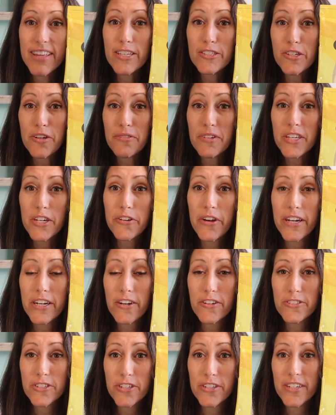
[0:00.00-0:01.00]
These are really great
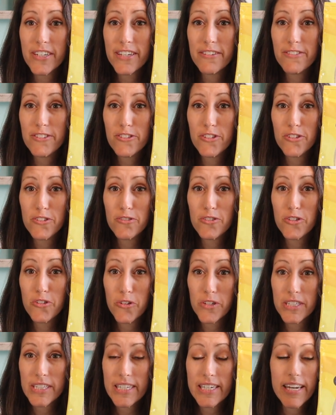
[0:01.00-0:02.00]
alternatives to
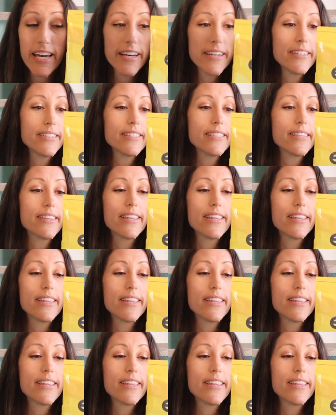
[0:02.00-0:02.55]
tortillas.